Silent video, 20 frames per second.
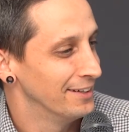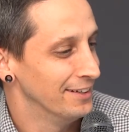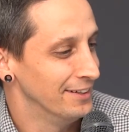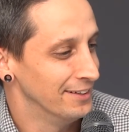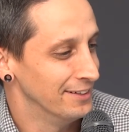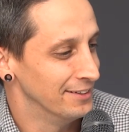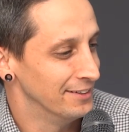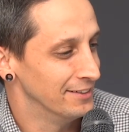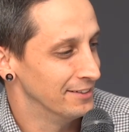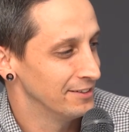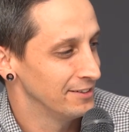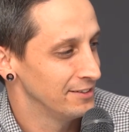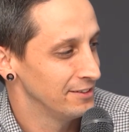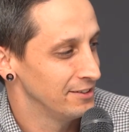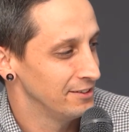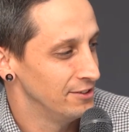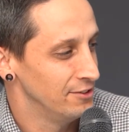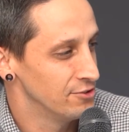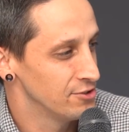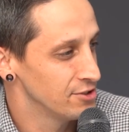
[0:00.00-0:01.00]
uh,
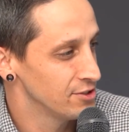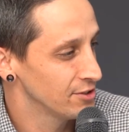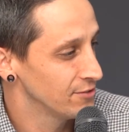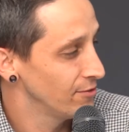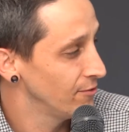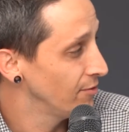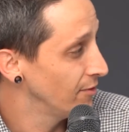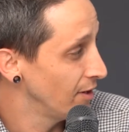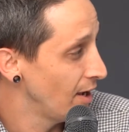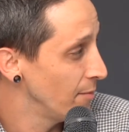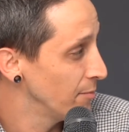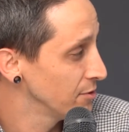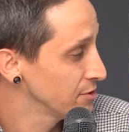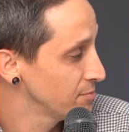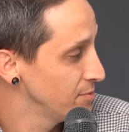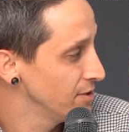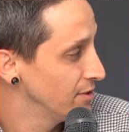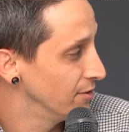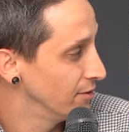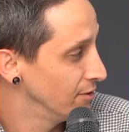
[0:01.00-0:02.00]
you're just a phenomenal
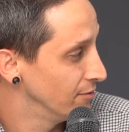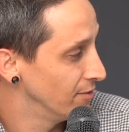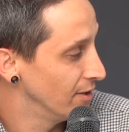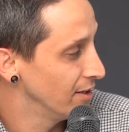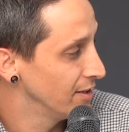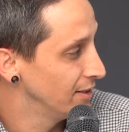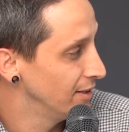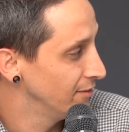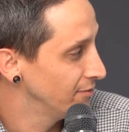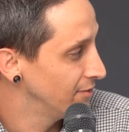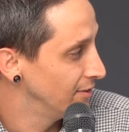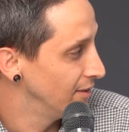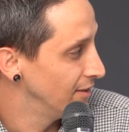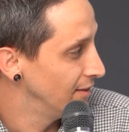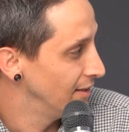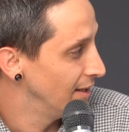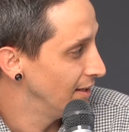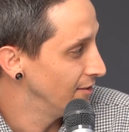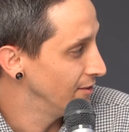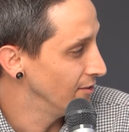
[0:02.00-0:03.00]
speaker. You're very gifted,
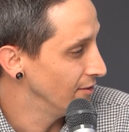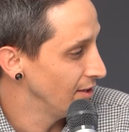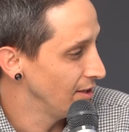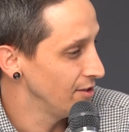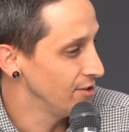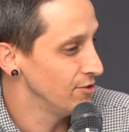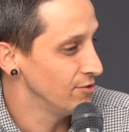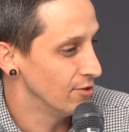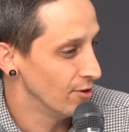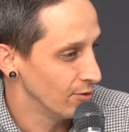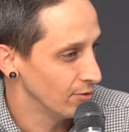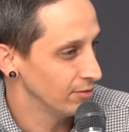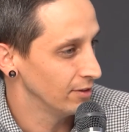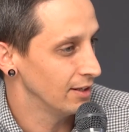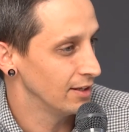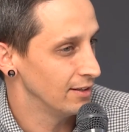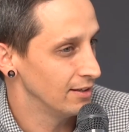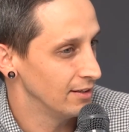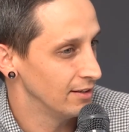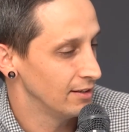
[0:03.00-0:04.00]
well, and you and you don't
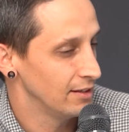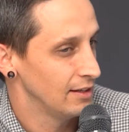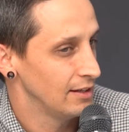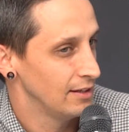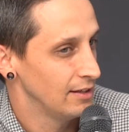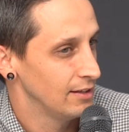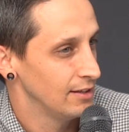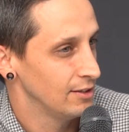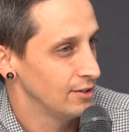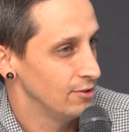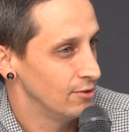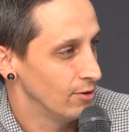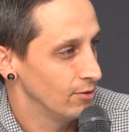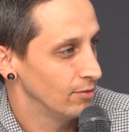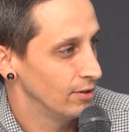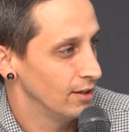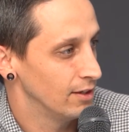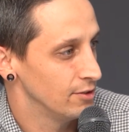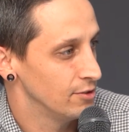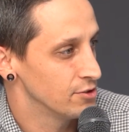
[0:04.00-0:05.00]
let it. You don't
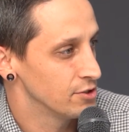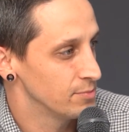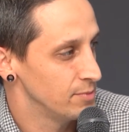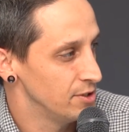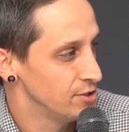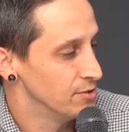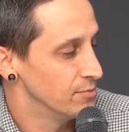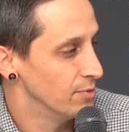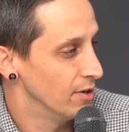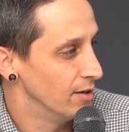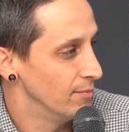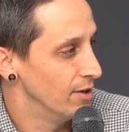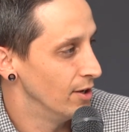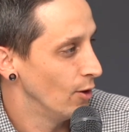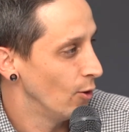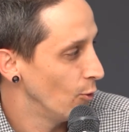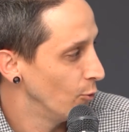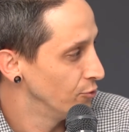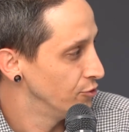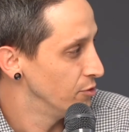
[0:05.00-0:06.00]
let your speech impediment
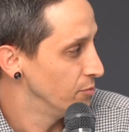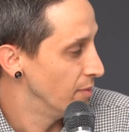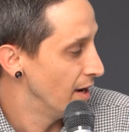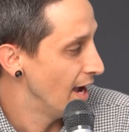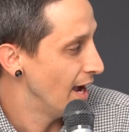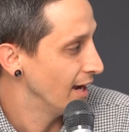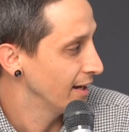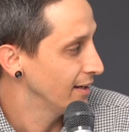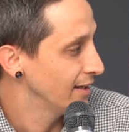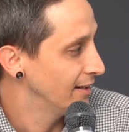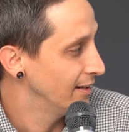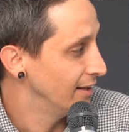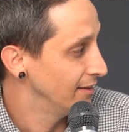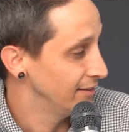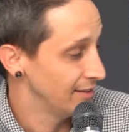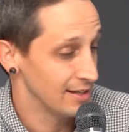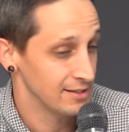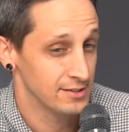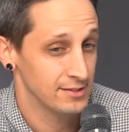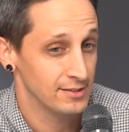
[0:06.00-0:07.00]
hold you back, and that,
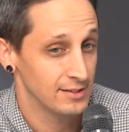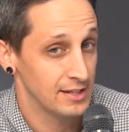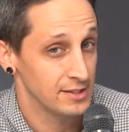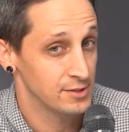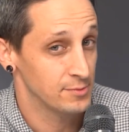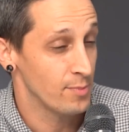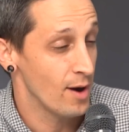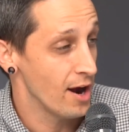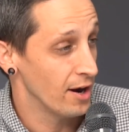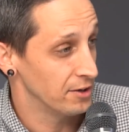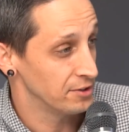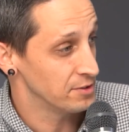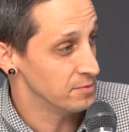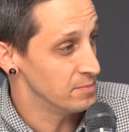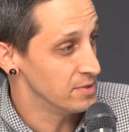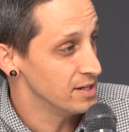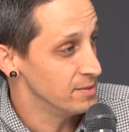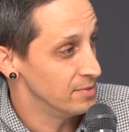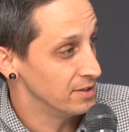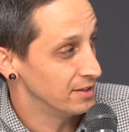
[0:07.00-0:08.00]
that's inspiring to
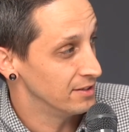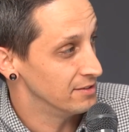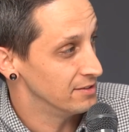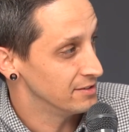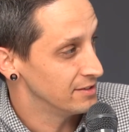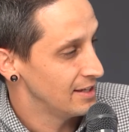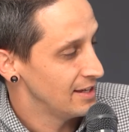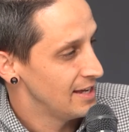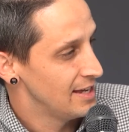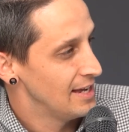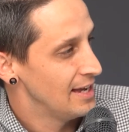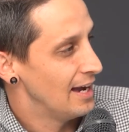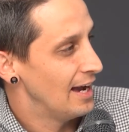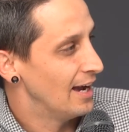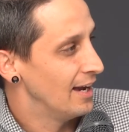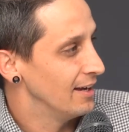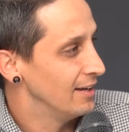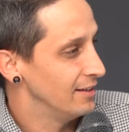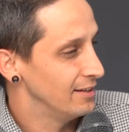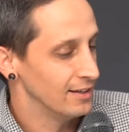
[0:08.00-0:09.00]
me because
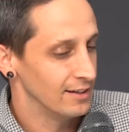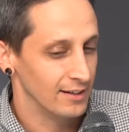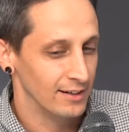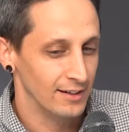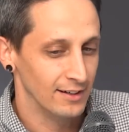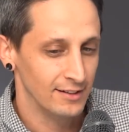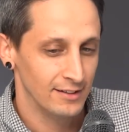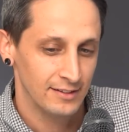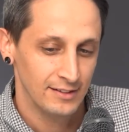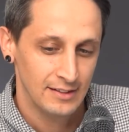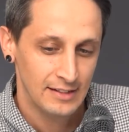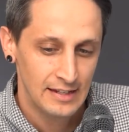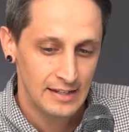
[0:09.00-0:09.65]
I uh,